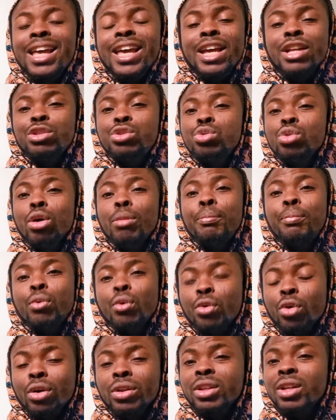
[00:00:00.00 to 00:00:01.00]
into a
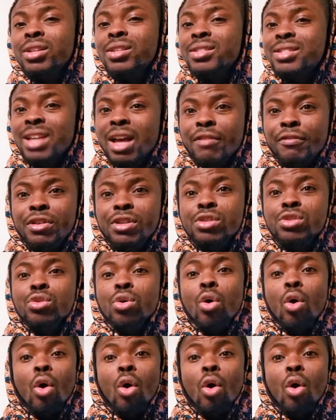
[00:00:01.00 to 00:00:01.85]
product, a service,